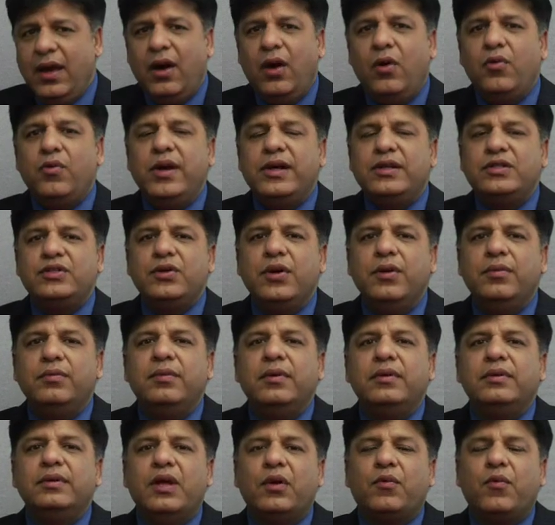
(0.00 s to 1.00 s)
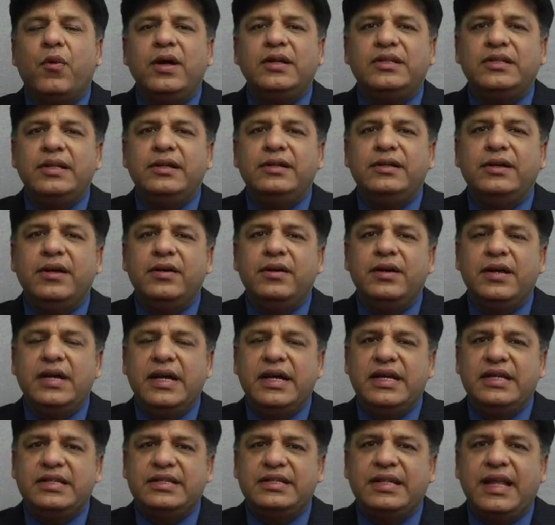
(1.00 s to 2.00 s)
All right, so the question here
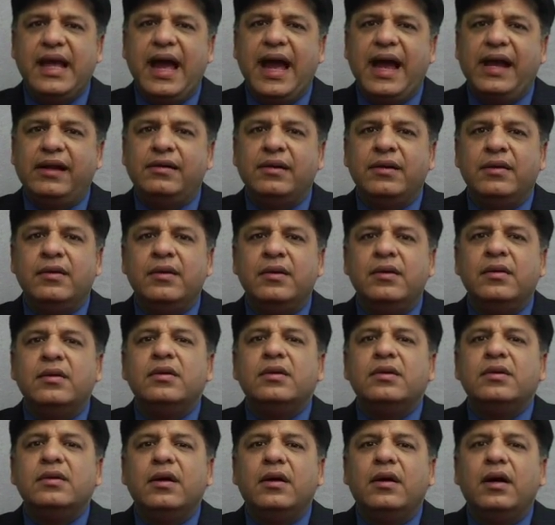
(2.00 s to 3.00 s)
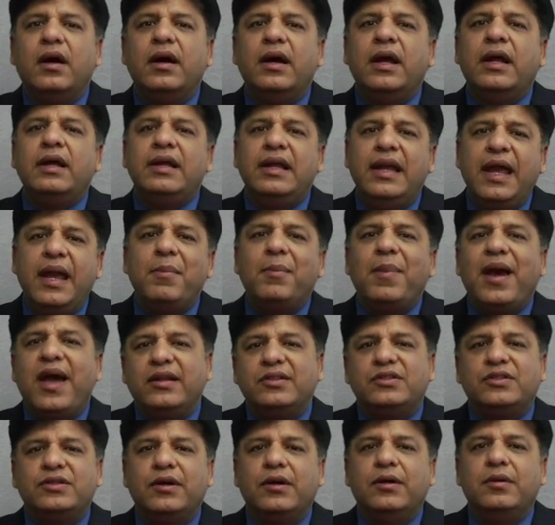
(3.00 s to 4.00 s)
is that, in
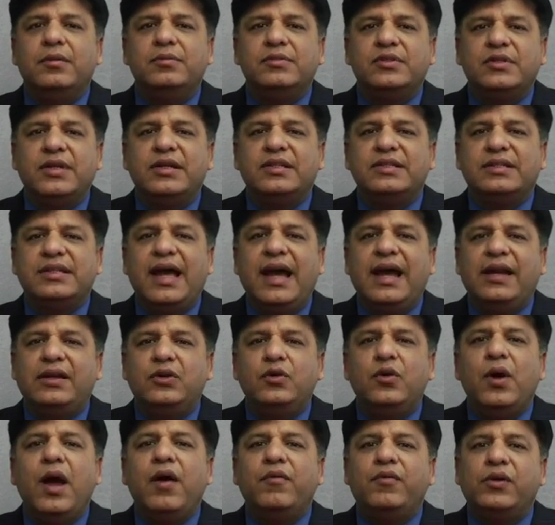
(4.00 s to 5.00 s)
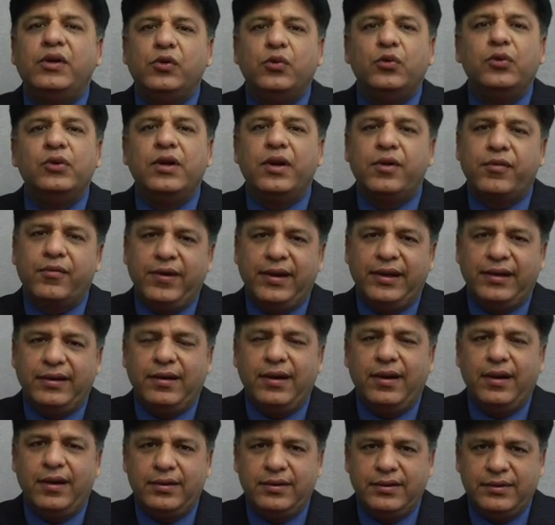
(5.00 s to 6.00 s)
layman's terms, is that you have a 2-year green
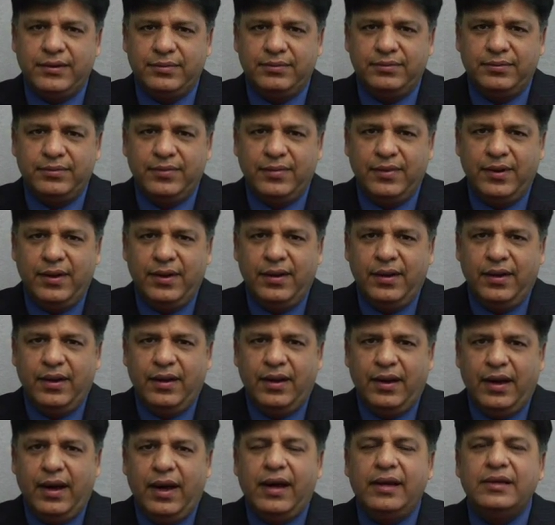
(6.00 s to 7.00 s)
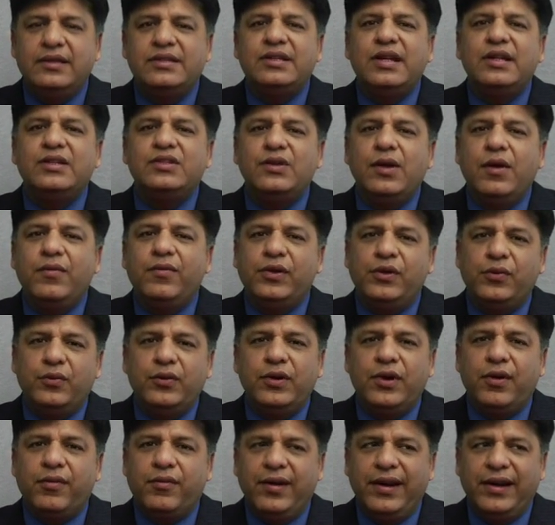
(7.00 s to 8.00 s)
card. And since you have a
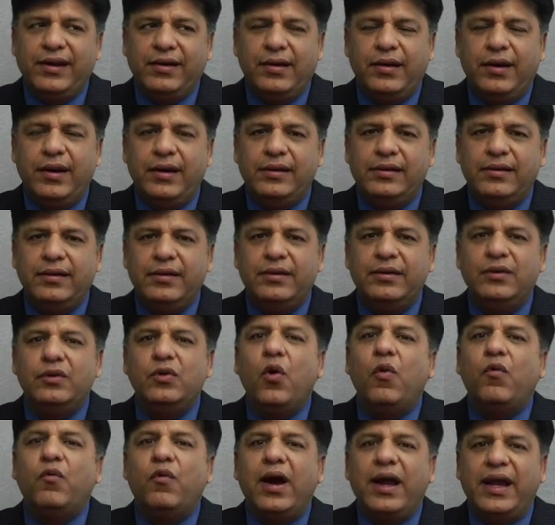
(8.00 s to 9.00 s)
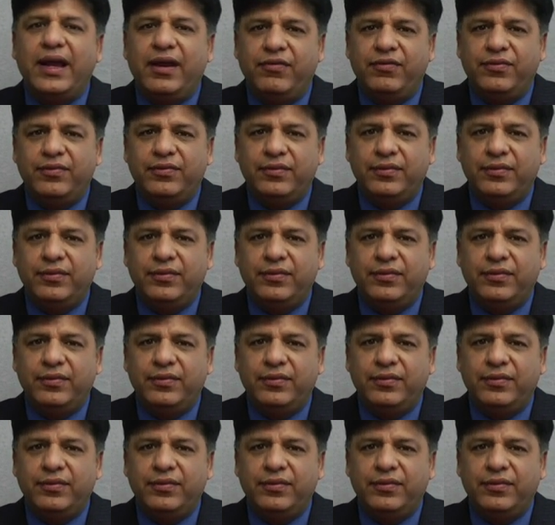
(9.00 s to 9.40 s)
2-year green card, your wife